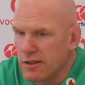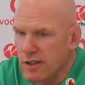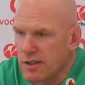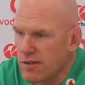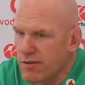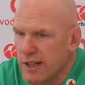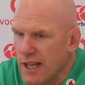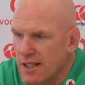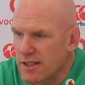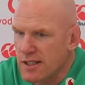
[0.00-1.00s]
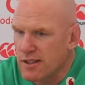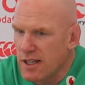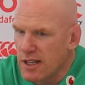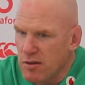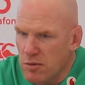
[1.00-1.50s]
It's a fantastic
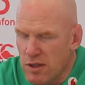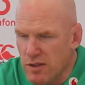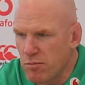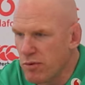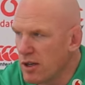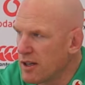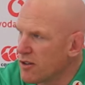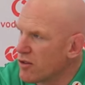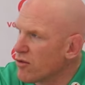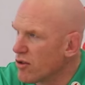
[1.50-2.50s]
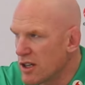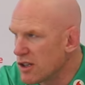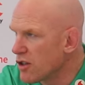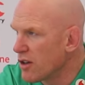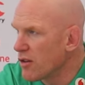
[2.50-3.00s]
stadium. It has a brilliant
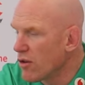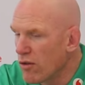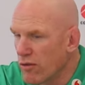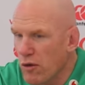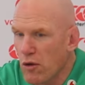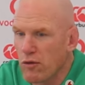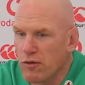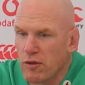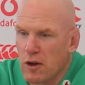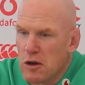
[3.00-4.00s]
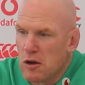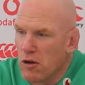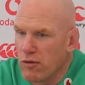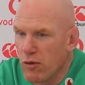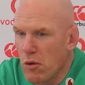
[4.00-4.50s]
tradition
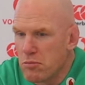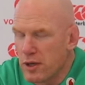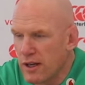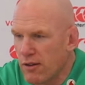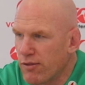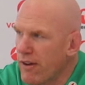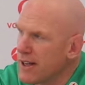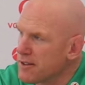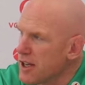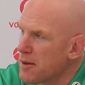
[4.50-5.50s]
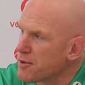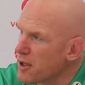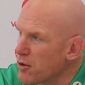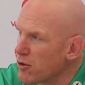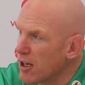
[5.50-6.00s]
of rugby. Their fans
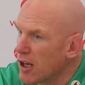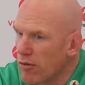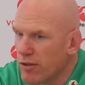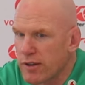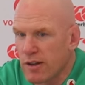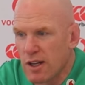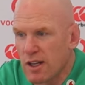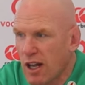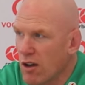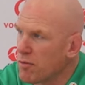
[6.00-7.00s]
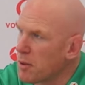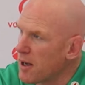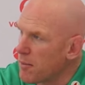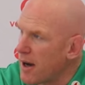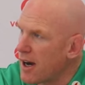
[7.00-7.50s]
absolutely love it. They love
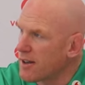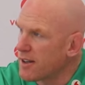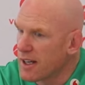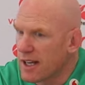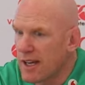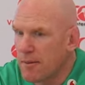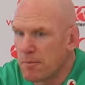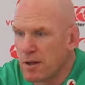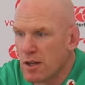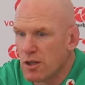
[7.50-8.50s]
playing a part in the game.